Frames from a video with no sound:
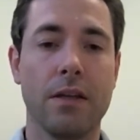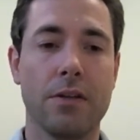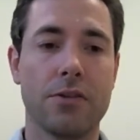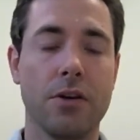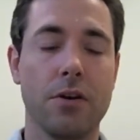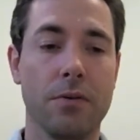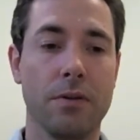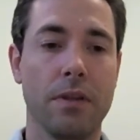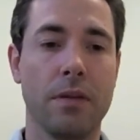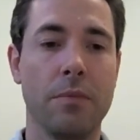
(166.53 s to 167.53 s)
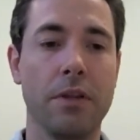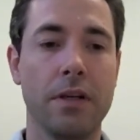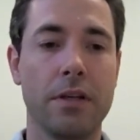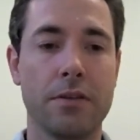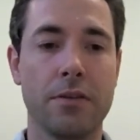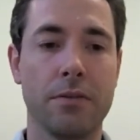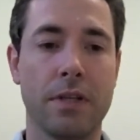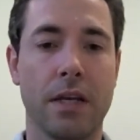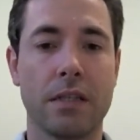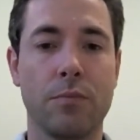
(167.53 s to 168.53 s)
So the ability to
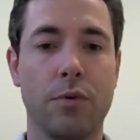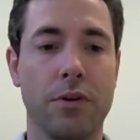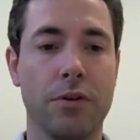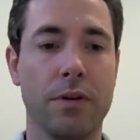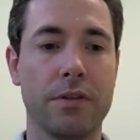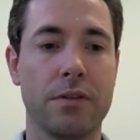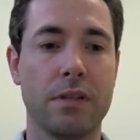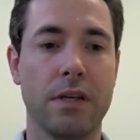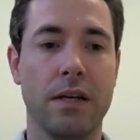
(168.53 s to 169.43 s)
take someone who has